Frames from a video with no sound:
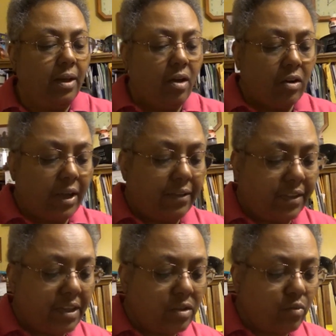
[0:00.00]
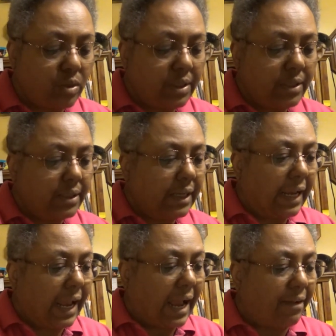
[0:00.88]
Okay, this one
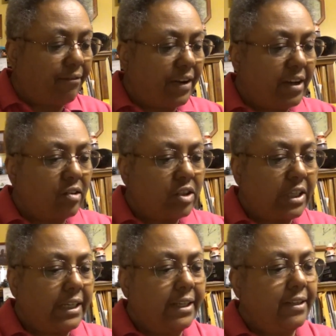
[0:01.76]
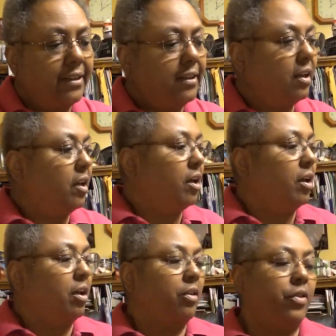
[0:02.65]
I found in
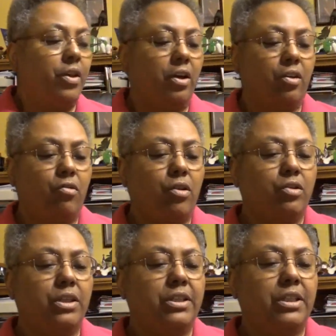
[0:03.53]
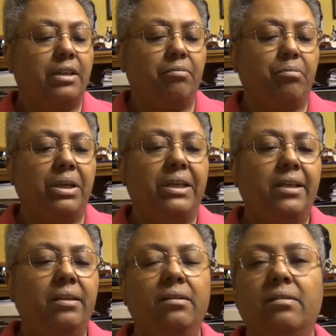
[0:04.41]
the Cross Stitch and
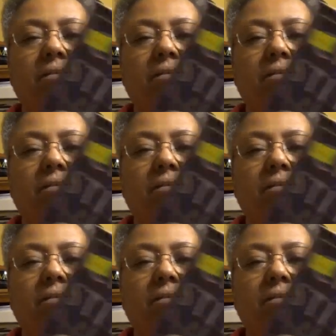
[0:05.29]
Beading